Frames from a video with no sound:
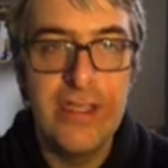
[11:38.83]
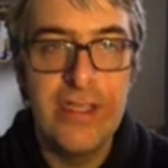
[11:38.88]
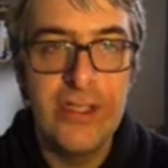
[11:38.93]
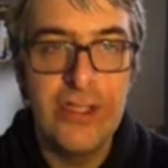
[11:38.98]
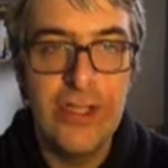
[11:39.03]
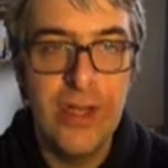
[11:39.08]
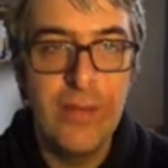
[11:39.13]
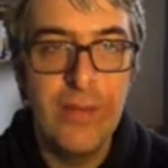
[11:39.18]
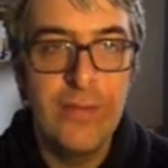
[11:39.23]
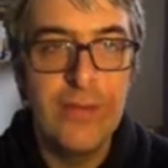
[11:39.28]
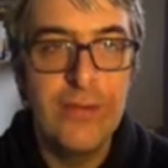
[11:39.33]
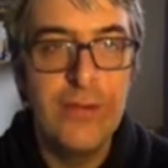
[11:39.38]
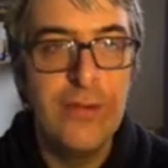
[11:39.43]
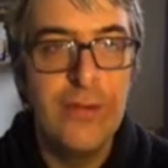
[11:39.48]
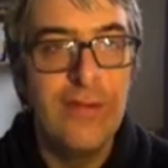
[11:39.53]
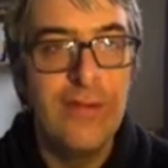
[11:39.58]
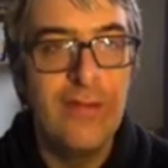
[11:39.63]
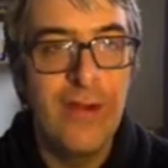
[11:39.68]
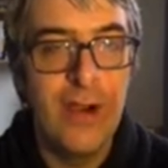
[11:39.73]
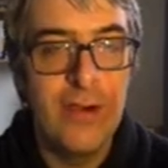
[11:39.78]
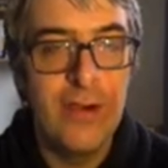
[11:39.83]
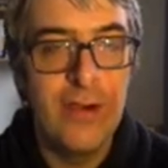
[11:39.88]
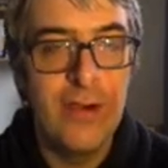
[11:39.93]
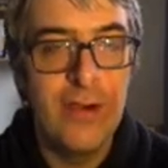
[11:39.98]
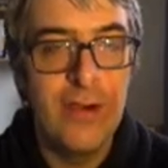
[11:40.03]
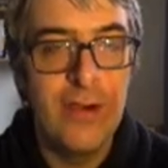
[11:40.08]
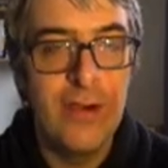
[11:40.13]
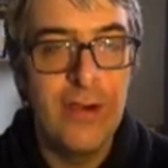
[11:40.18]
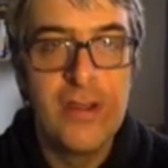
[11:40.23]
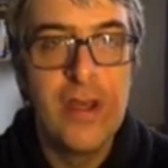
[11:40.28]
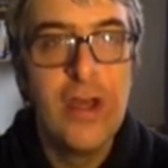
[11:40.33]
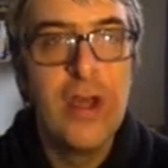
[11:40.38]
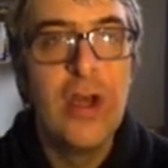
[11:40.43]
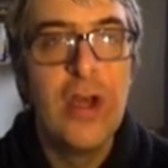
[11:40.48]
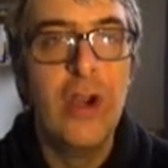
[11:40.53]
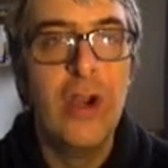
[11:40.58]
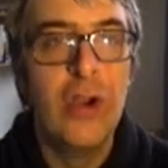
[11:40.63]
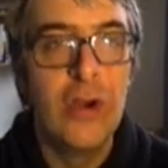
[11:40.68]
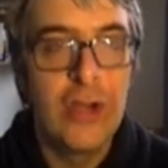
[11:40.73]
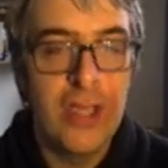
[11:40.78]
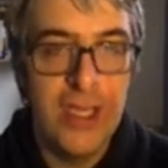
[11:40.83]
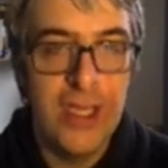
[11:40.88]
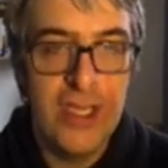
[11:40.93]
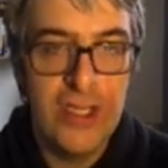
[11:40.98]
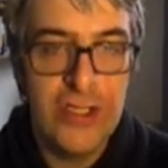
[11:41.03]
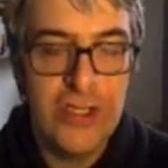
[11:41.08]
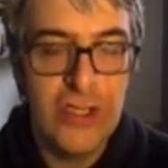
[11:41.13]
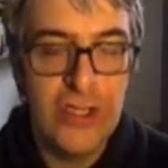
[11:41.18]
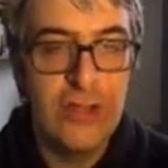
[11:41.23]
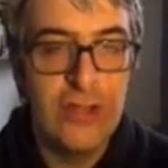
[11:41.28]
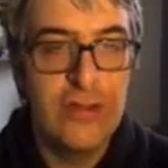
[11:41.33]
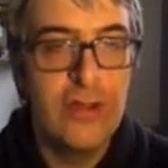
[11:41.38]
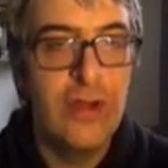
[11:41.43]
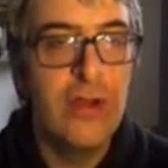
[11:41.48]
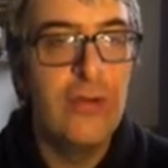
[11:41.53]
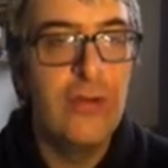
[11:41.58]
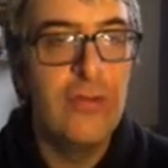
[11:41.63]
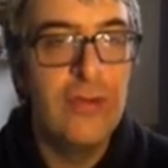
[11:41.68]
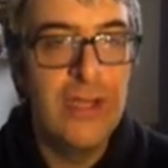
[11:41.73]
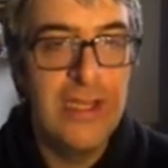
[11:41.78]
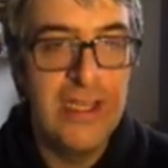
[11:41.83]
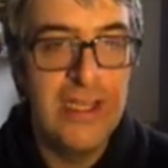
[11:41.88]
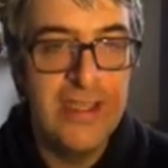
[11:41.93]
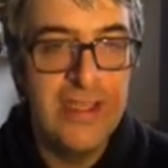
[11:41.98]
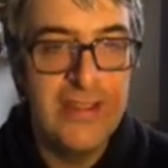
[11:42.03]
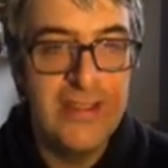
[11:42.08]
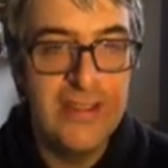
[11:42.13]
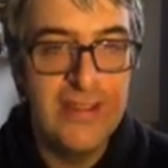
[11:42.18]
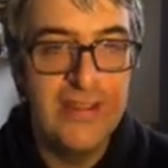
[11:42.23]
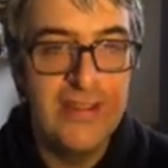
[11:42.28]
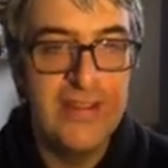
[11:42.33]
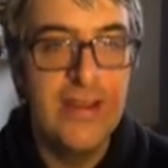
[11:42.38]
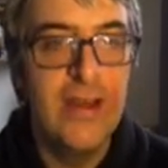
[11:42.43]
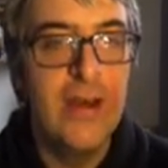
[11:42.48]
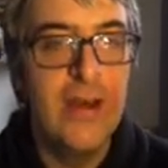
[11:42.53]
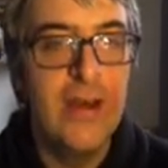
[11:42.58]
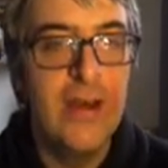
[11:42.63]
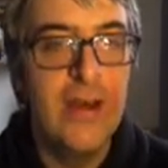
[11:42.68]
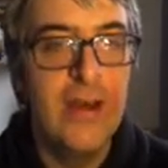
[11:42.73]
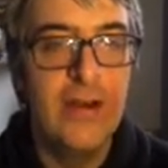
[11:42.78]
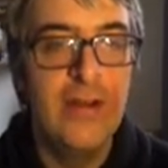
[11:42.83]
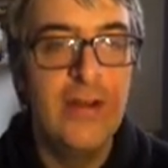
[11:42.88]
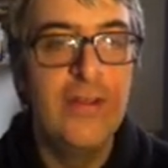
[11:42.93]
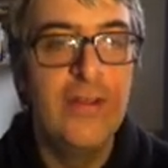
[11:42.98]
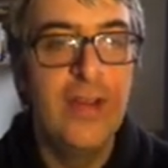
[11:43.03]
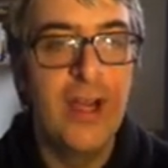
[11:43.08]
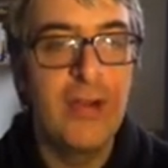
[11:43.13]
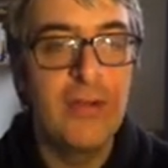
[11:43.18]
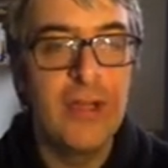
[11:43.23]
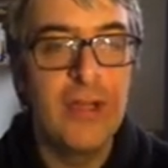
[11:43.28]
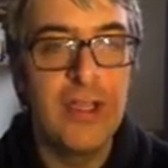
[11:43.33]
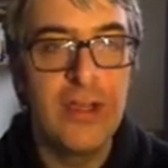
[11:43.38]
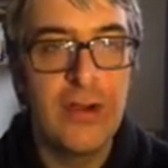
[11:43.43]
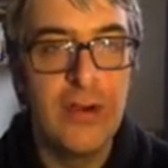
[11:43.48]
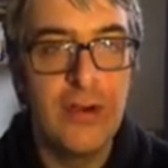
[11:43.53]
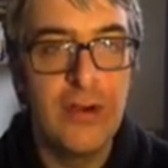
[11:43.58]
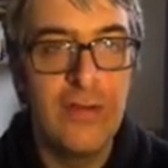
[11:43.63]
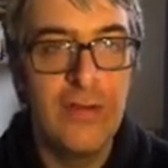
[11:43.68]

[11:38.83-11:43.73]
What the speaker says: jump to the various location related Darwin Core